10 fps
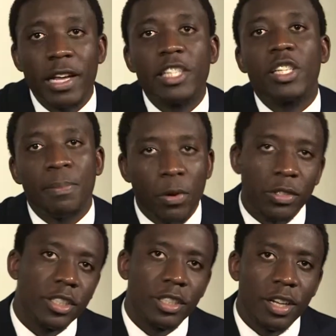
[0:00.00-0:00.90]
and
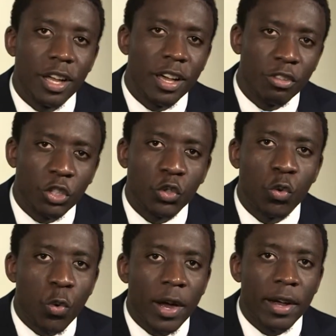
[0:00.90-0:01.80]
support those
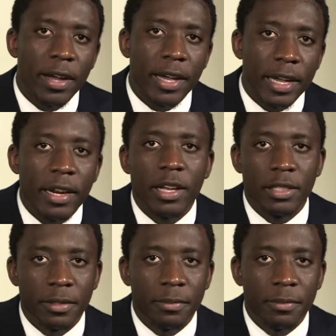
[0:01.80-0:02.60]
who are in need.